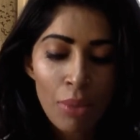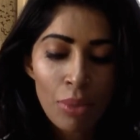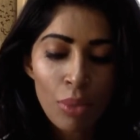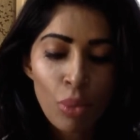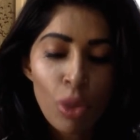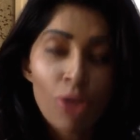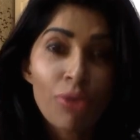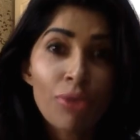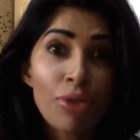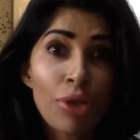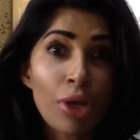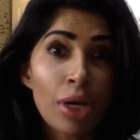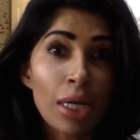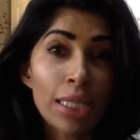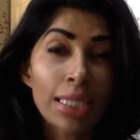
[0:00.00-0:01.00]
One of
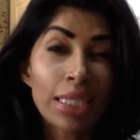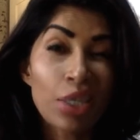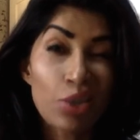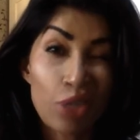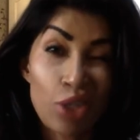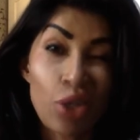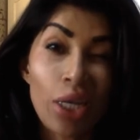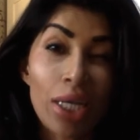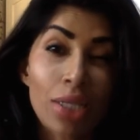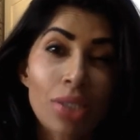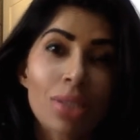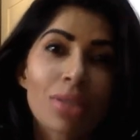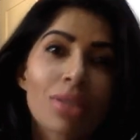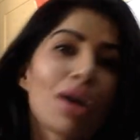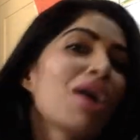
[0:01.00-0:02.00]
the secret
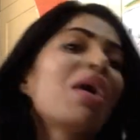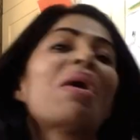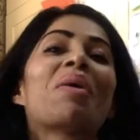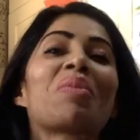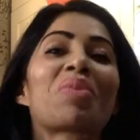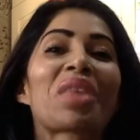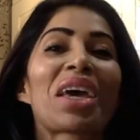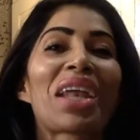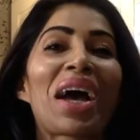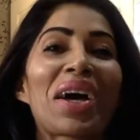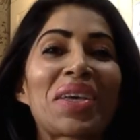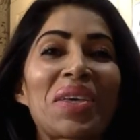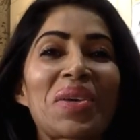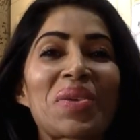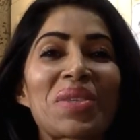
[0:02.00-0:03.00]
tricks that I
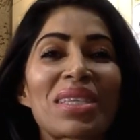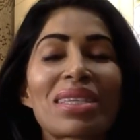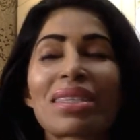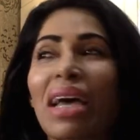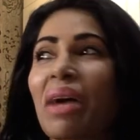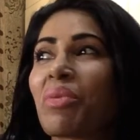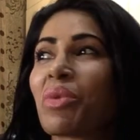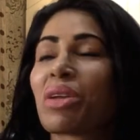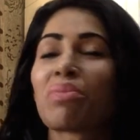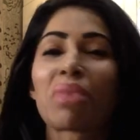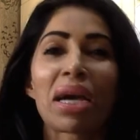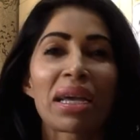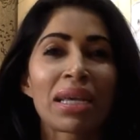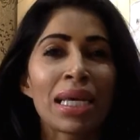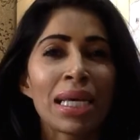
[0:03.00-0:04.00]
use is that when
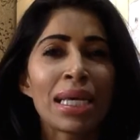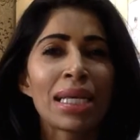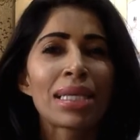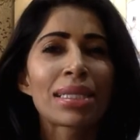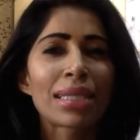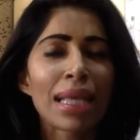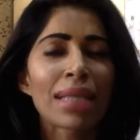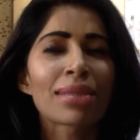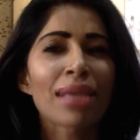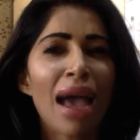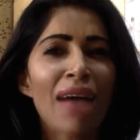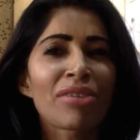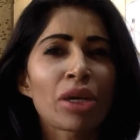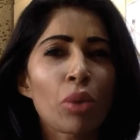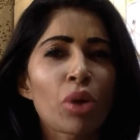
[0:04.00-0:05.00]
my skin's
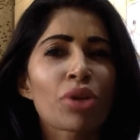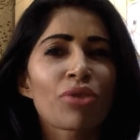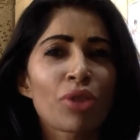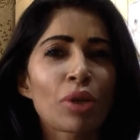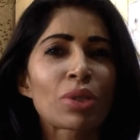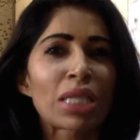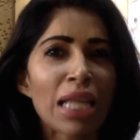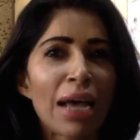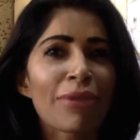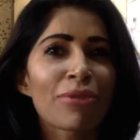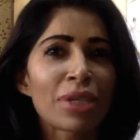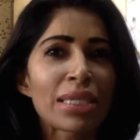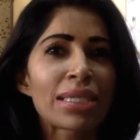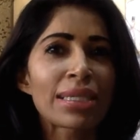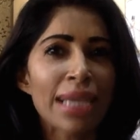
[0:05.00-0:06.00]
having one of those
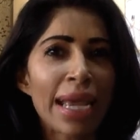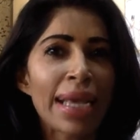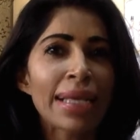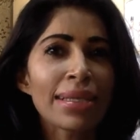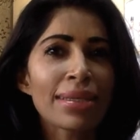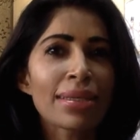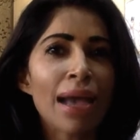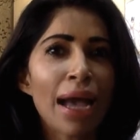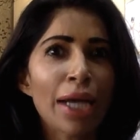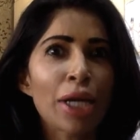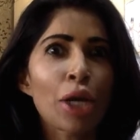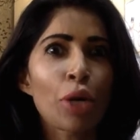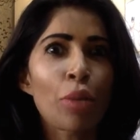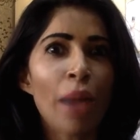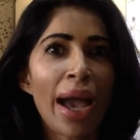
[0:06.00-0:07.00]
lifeless days, I
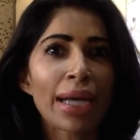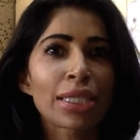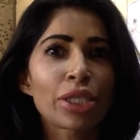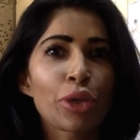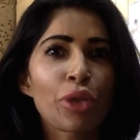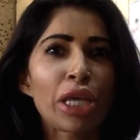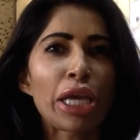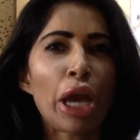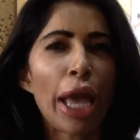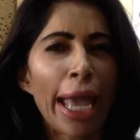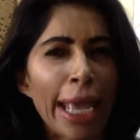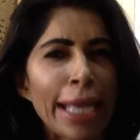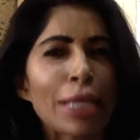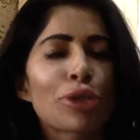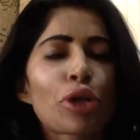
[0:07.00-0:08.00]
go back to the
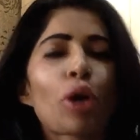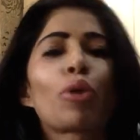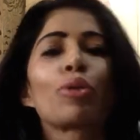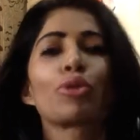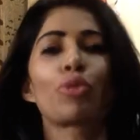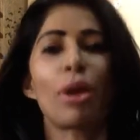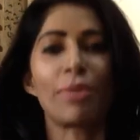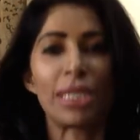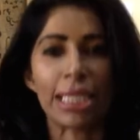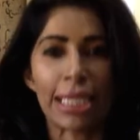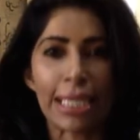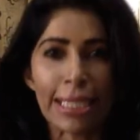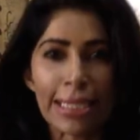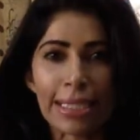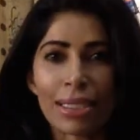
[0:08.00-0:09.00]
age-old
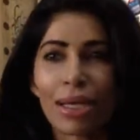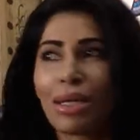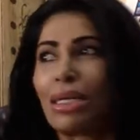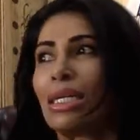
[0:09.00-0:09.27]
remedies.